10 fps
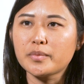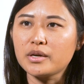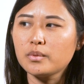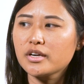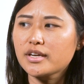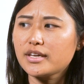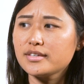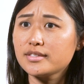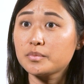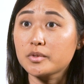My work
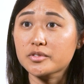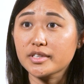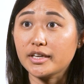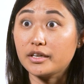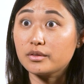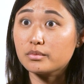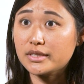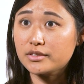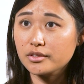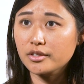is mostly in
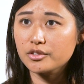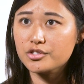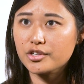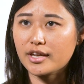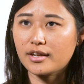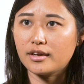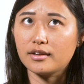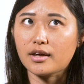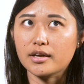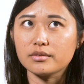research
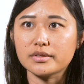and I